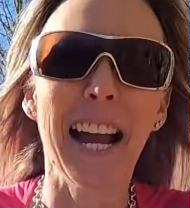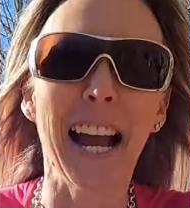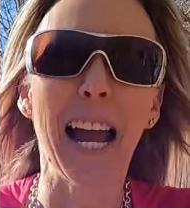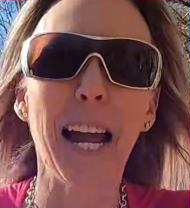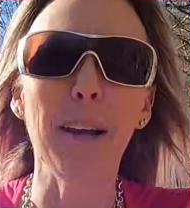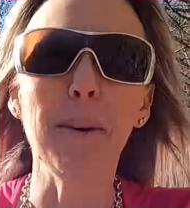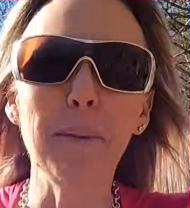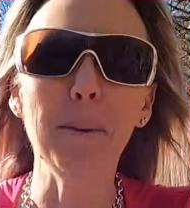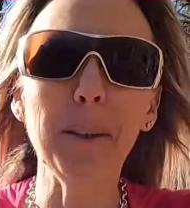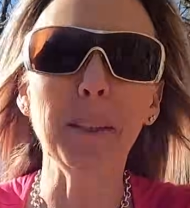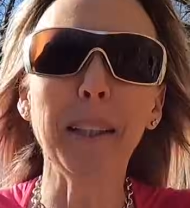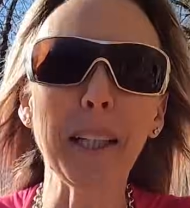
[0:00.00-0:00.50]
I
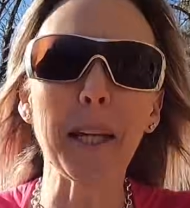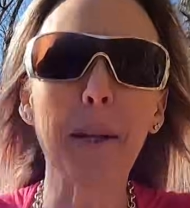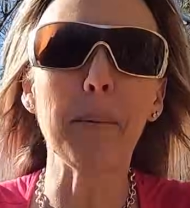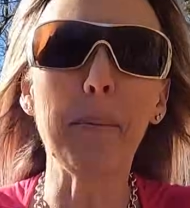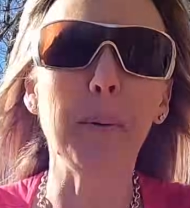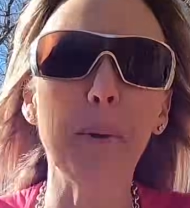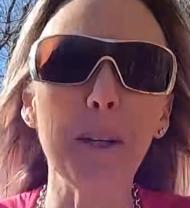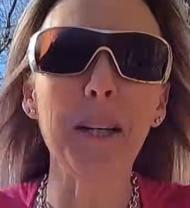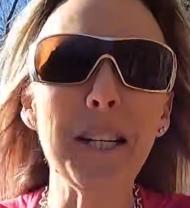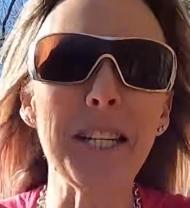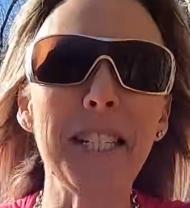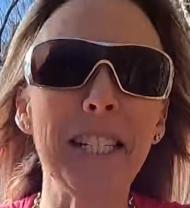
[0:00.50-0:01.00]
really
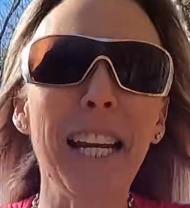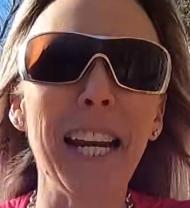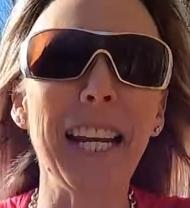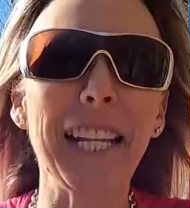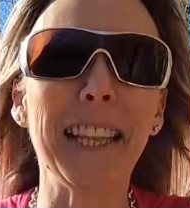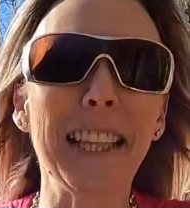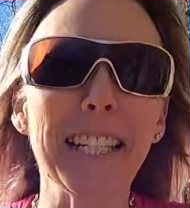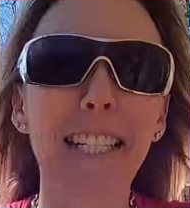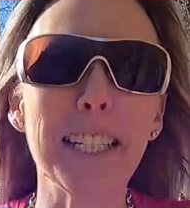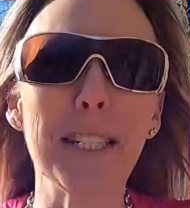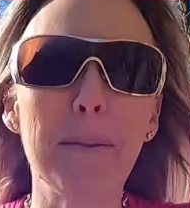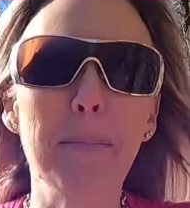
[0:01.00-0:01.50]

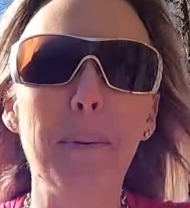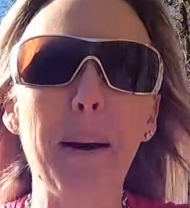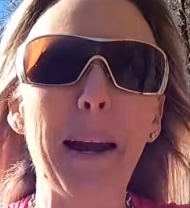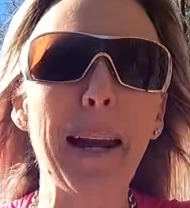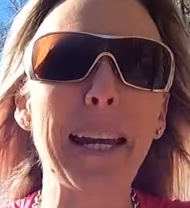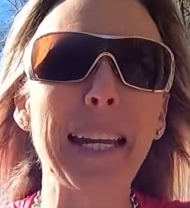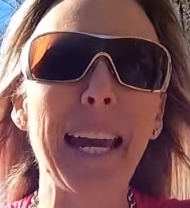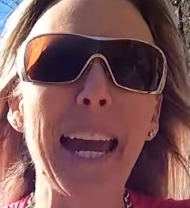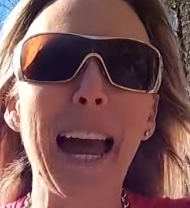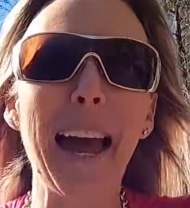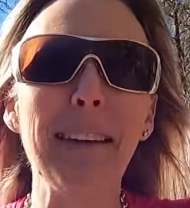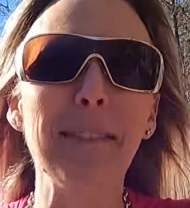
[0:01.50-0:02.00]
appreciate this
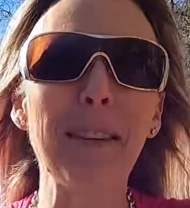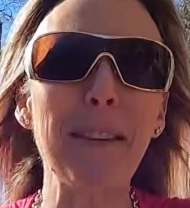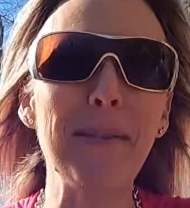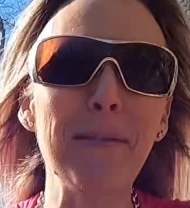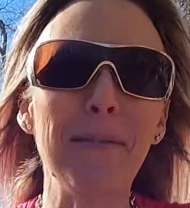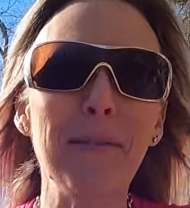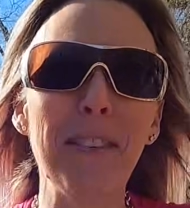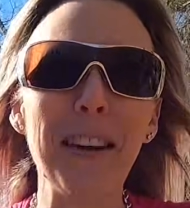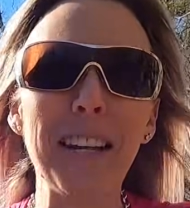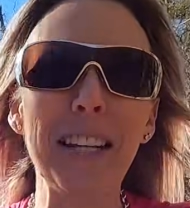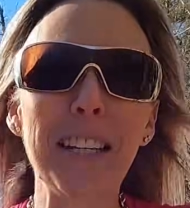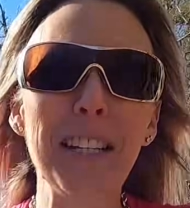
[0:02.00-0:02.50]
bike having
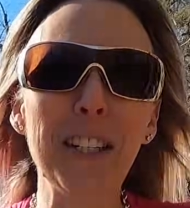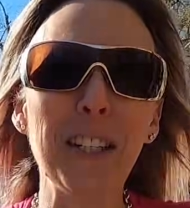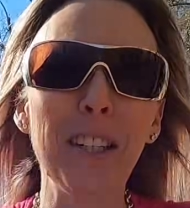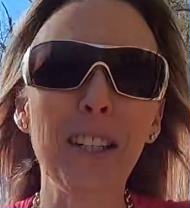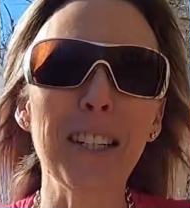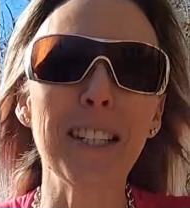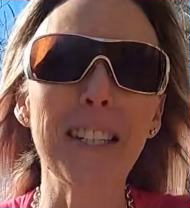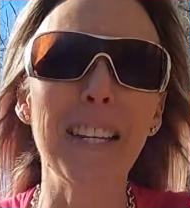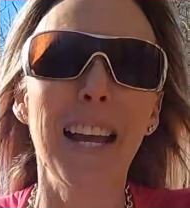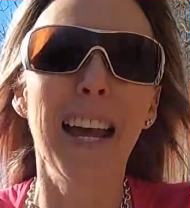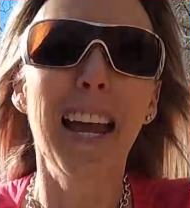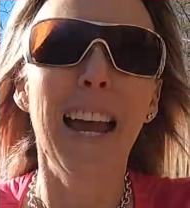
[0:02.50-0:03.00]
fenders,